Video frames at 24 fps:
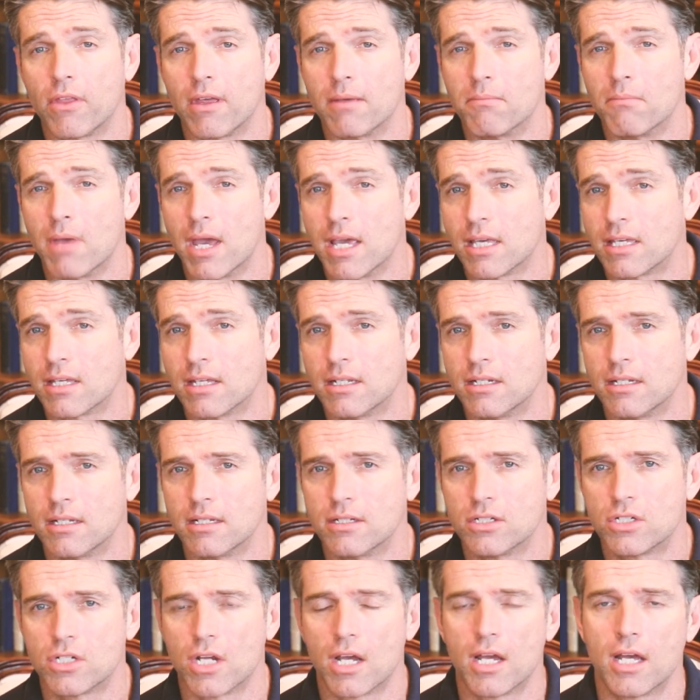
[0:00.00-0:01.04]
they make it
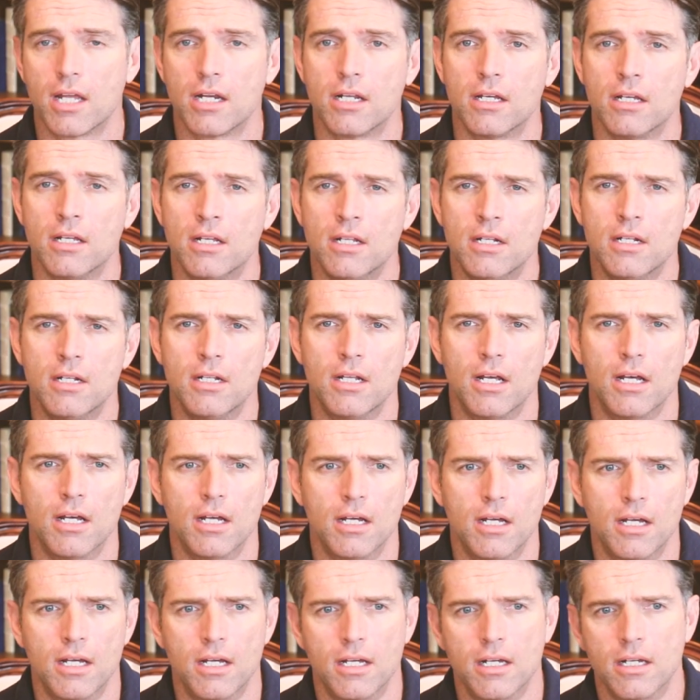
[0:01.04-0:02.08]
in China.
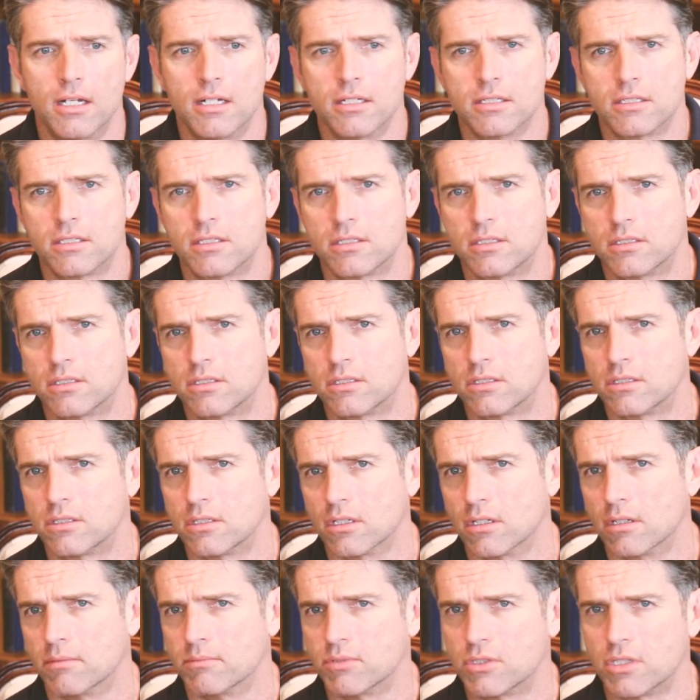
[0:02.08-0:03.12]
Uh,
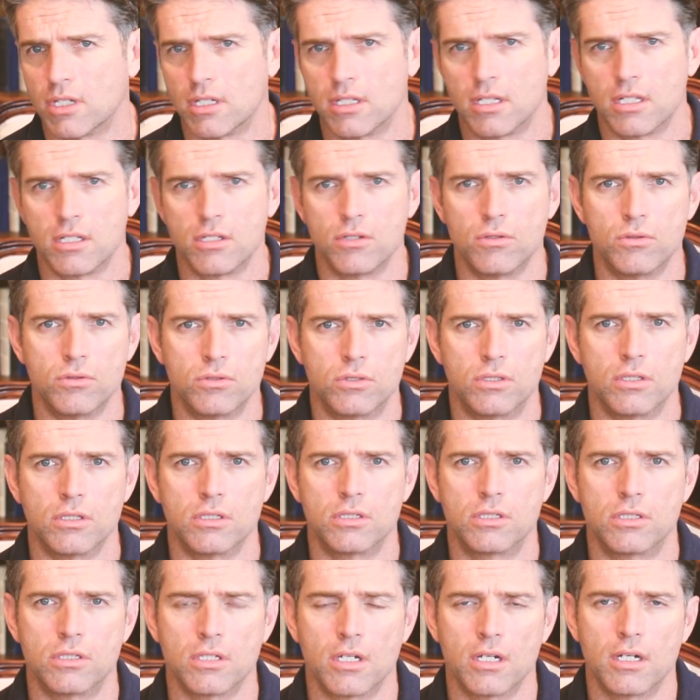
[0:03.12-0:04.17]
some say they use
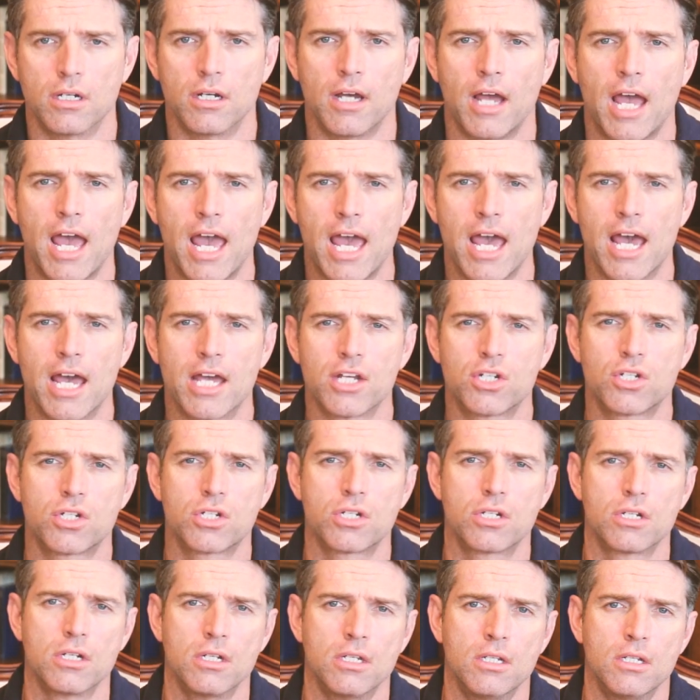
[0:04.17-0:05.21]
this uh,
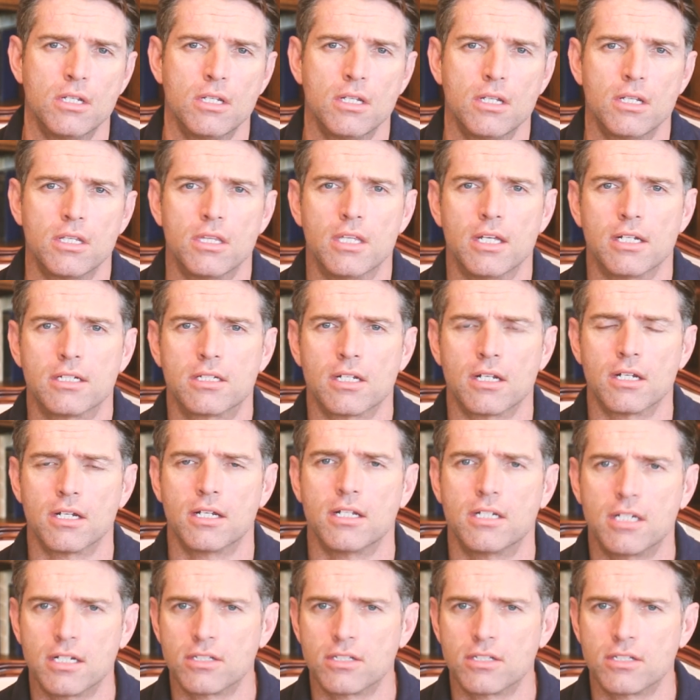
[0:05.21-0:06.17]
ash that uh, it